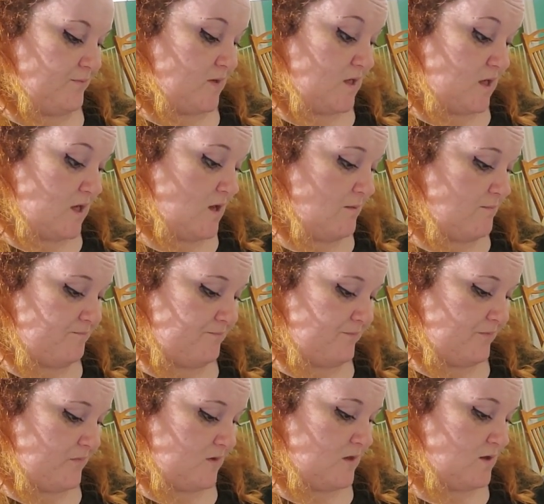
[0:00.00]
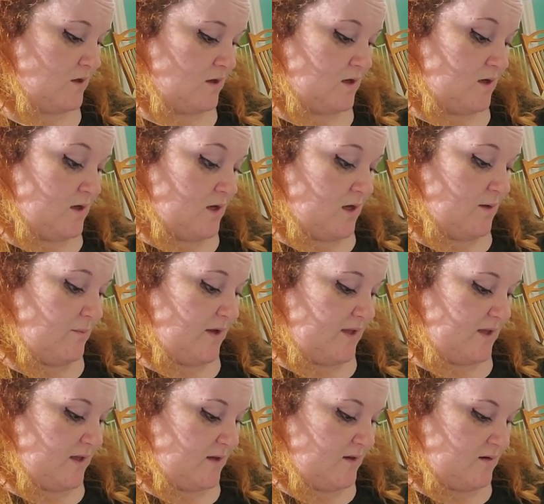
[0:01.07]
So yeah, I might
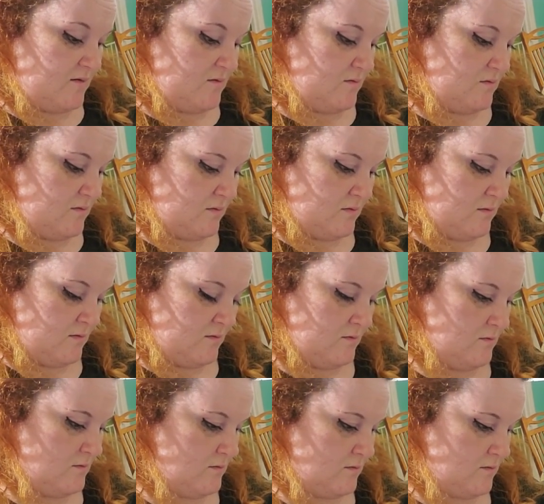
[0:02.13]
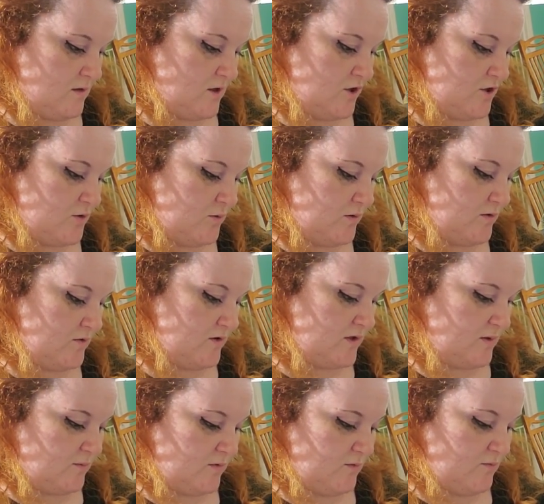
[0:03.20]
take a short or
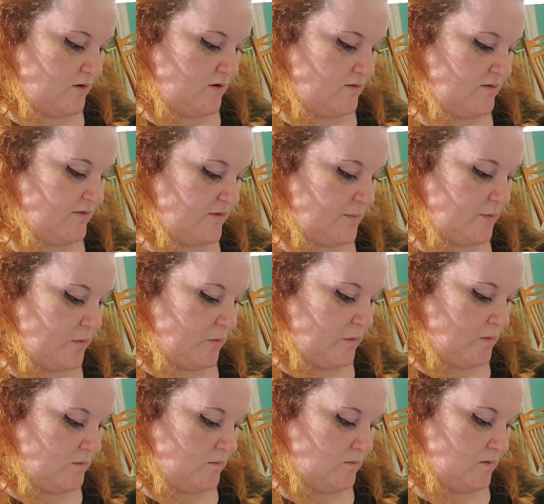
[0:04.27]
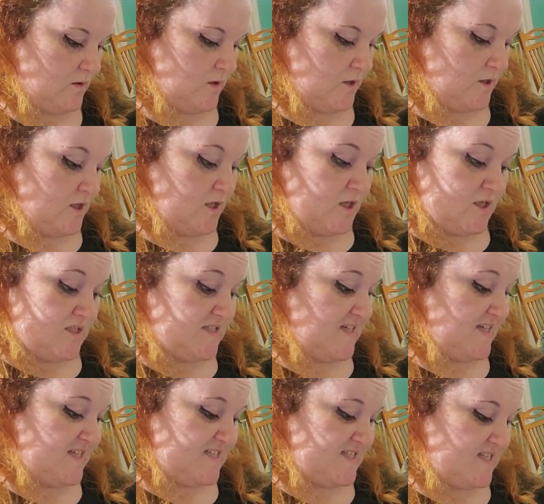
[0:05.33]
something tomorrow of the pool. So
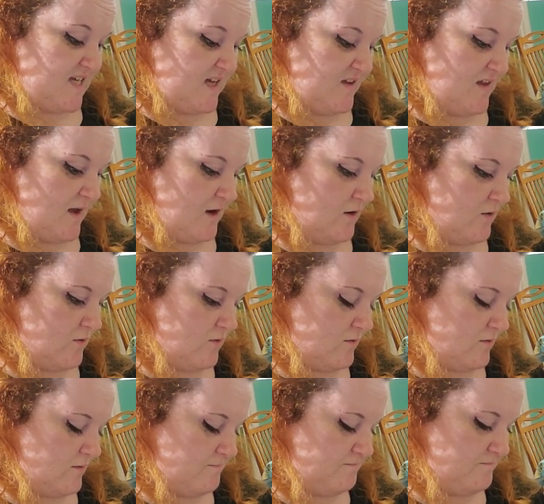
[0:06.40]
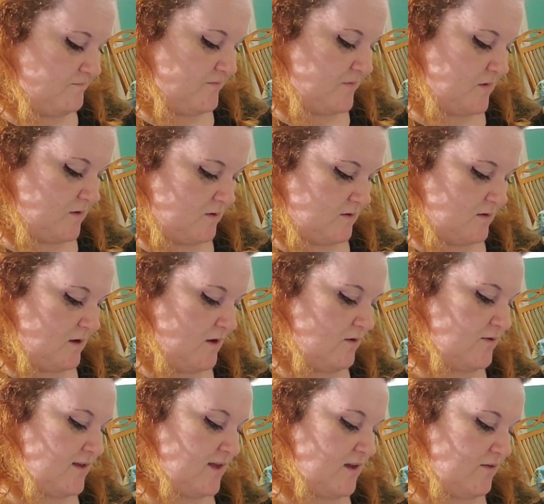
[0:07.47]
you can see how that goes. I
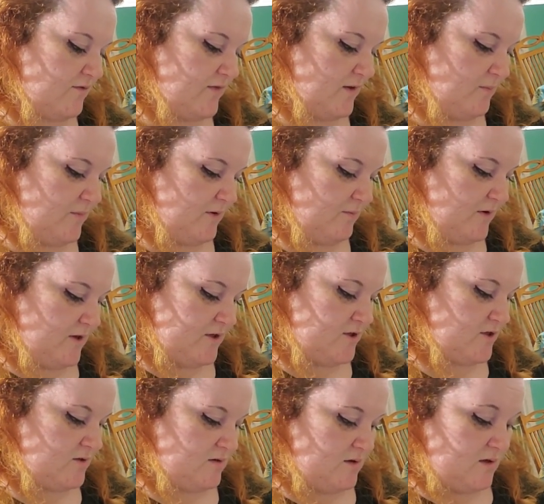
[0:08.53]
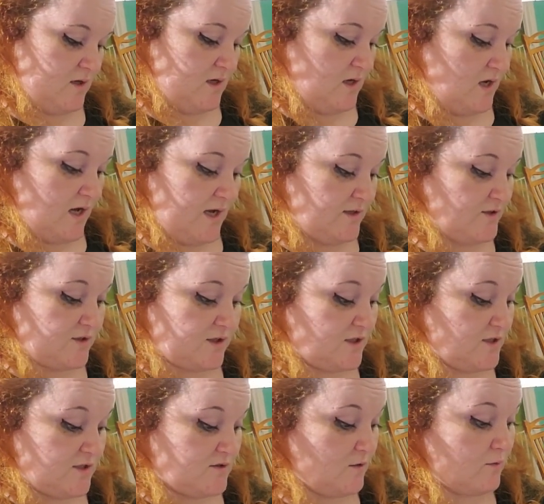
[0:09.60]
don't think I'll film it much. I usually
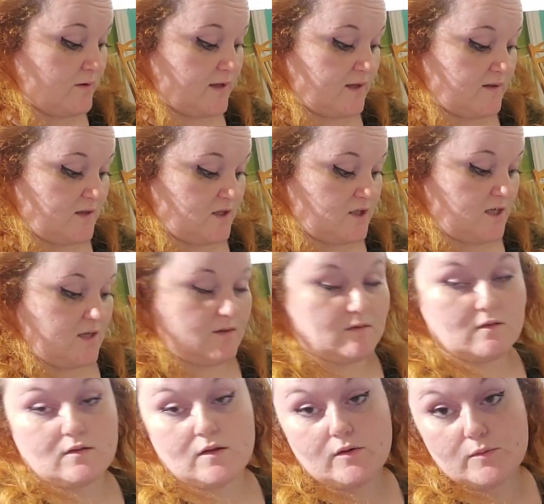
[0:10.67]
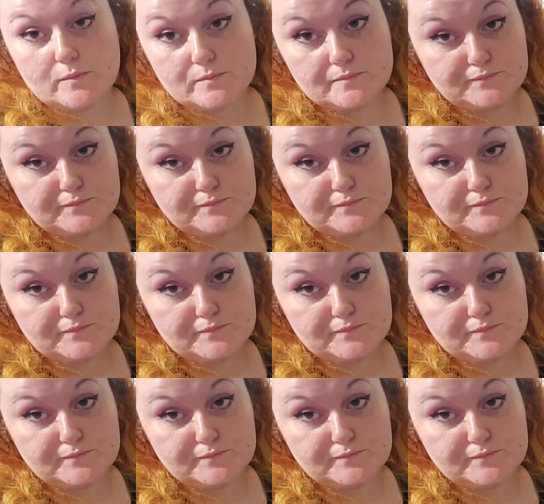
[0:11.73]
just don't get the chance to